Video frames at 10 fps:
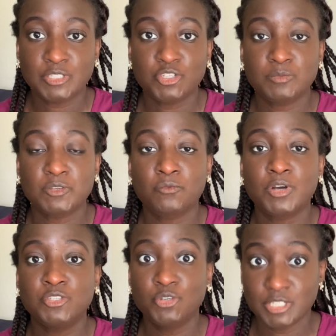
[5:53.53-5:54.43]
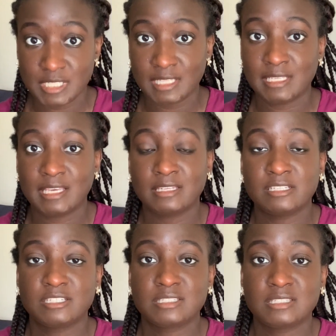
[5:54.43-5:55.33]
in terms of what you're telling
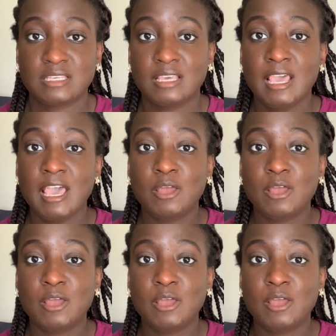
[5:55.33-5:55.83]
NHSC